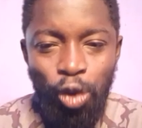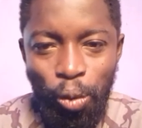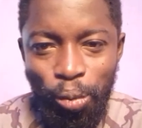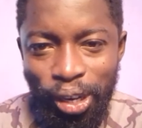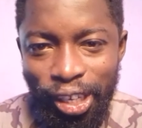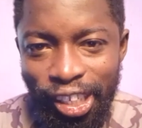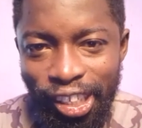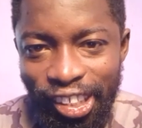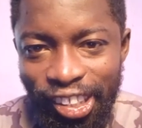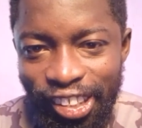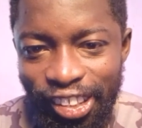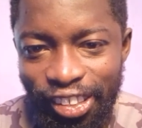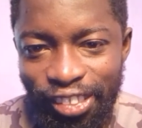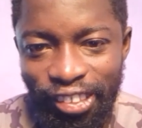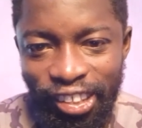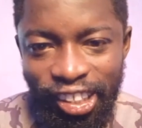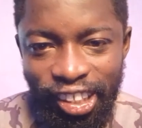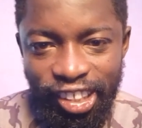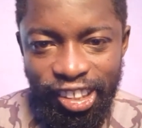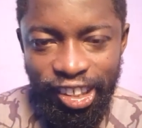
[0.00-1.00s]
comedy.
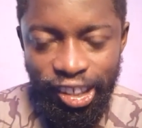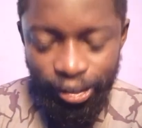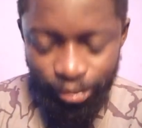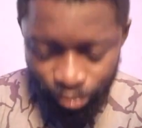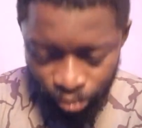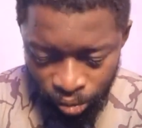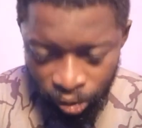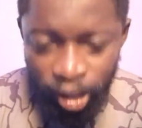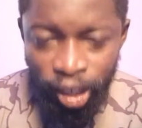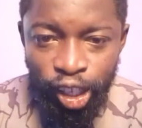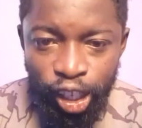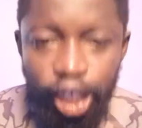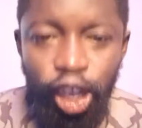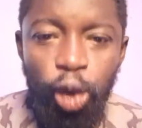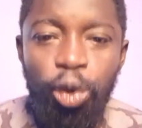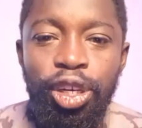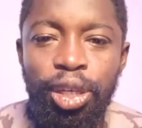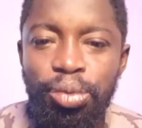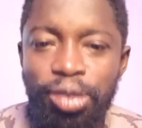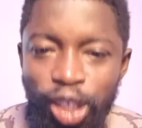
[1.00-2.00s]
What you see? Now
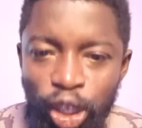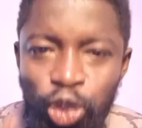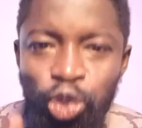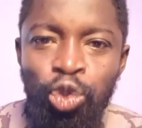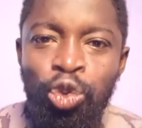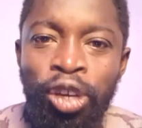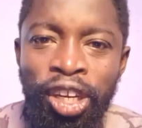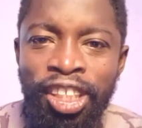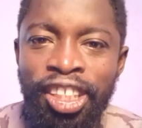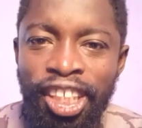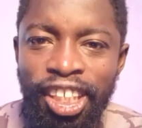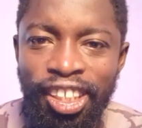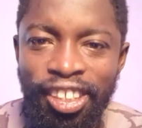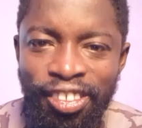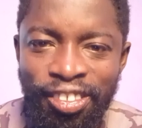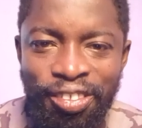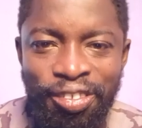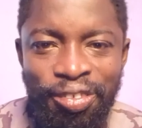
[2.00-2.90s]
when you say 2 AG,